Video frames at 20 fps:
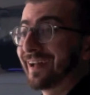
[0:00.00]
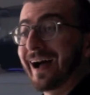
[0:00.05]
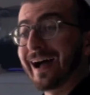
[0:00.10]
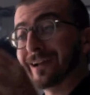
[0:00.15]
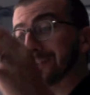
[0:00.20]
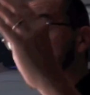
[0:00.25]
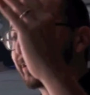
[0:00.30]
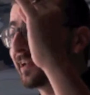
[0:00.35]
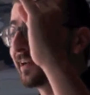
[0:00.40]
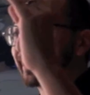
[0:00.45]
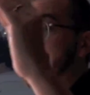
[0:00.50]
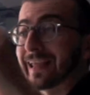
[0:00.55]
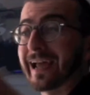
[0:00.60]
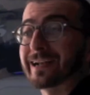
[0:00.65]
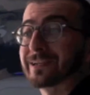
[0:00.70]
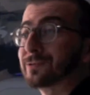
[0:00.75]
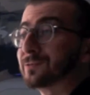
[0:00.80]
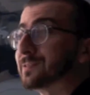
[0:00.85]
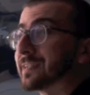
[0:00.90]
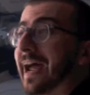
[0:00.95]
I stayed at
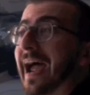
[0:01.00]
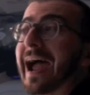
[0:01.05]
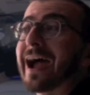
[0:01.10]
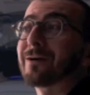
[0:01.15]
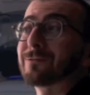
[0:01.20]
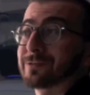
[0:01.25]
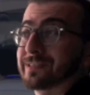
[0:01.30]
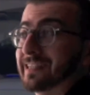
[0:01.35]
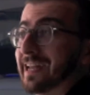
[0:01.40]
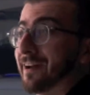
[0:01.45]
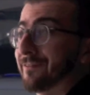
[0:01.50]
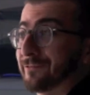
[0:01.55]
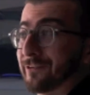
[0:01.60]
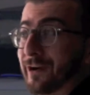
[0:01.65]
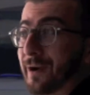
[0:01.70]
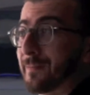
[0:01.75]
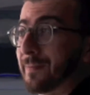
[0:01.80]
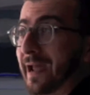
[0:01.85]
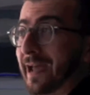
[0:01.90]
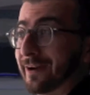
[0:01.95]
that dude's house after
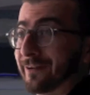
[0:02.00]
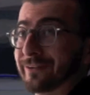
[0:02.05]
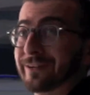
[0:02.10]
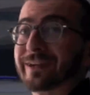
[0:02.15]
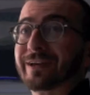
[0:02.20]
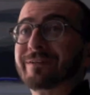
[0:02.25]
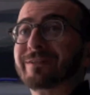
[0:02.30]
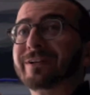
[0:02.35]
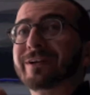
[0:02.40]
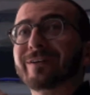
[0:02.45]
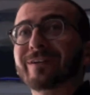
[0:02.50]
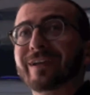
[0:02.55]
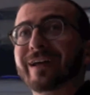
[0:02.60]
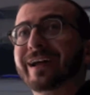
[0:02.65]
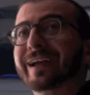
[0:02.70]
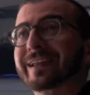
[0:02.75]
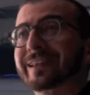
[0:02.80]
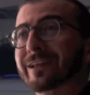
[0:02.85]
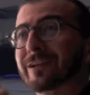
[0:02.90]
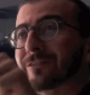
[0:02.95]
I battled him. You know,
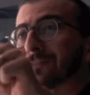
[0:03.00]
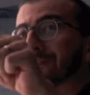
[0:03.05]
like